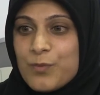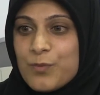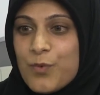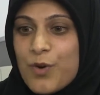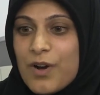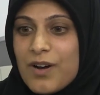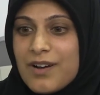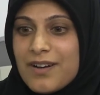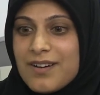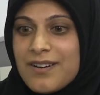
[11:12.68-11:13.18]

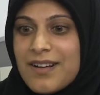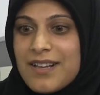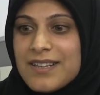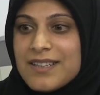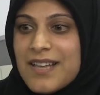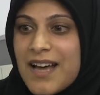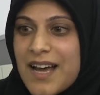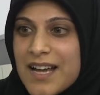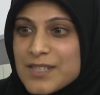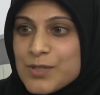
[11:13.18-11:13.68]
what
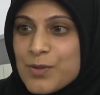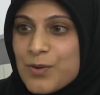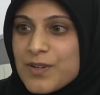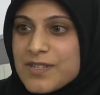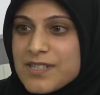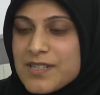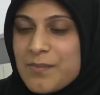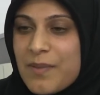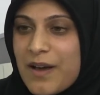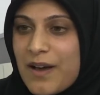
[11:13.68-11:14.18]
Allah
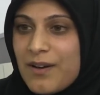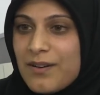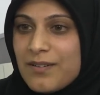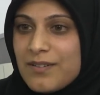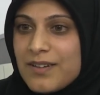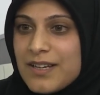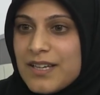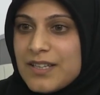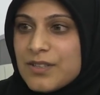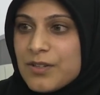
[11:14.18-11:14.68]
talks about
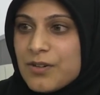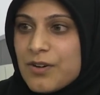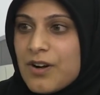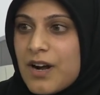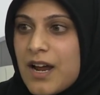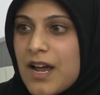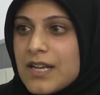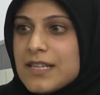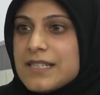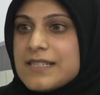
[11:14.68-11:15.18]
in the
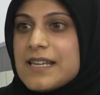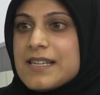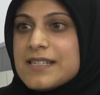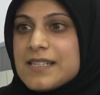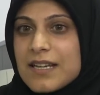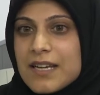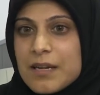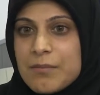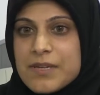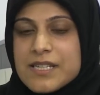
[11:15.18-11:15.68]
Quran, he says
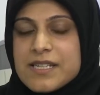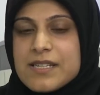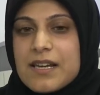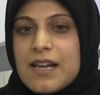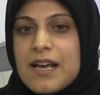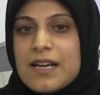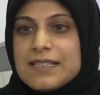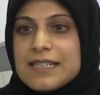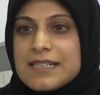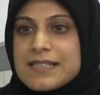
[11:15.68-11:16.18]
aqim
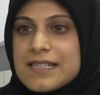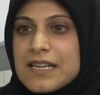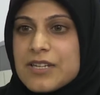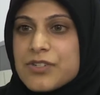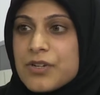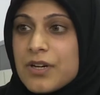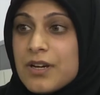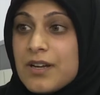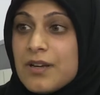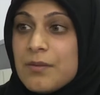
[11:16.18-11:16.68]
as-salat,
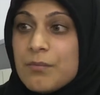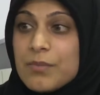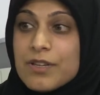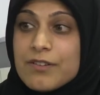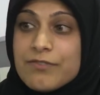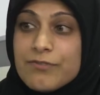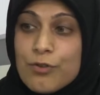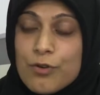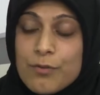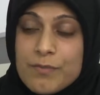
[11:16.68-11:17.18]
etc., but
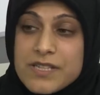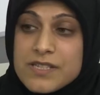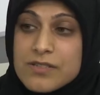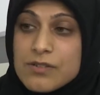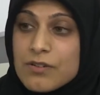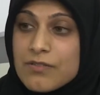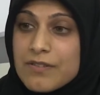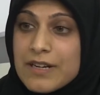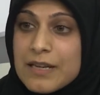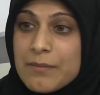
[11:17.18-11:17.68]
the form is
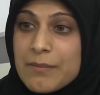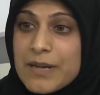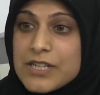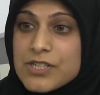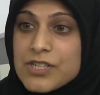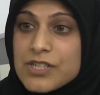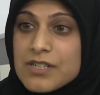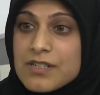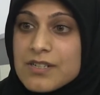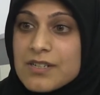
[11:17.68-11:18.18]
not really
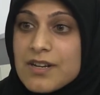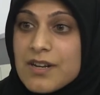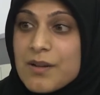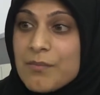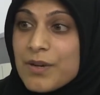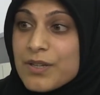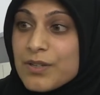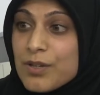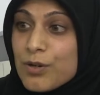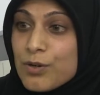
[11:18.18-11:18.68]
mentioned,
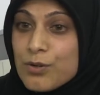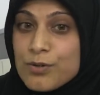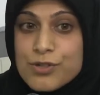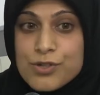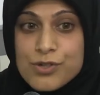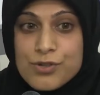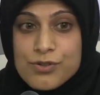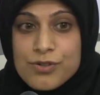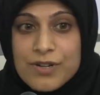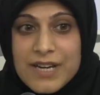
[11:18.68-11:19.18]
but the
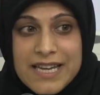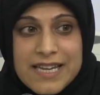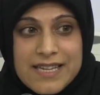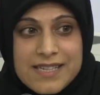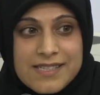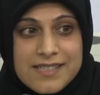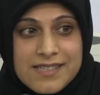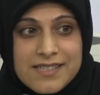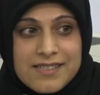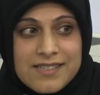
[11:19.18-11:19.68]
khushu
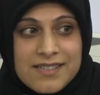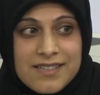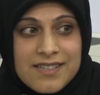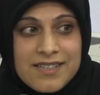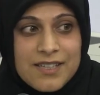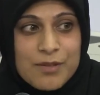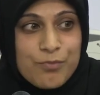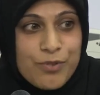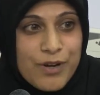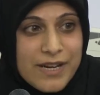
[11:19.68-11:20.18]
is
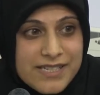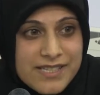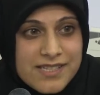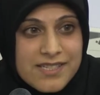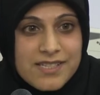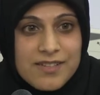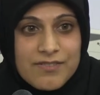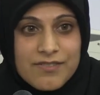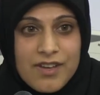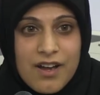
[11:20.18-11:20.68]
the
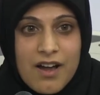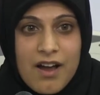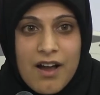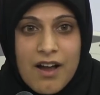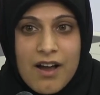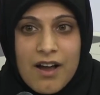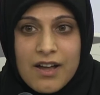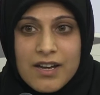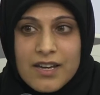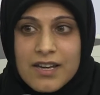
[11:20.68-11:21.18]
presence of the
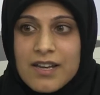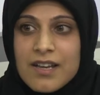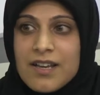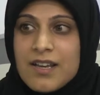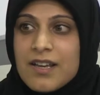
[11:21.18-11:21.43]
heart,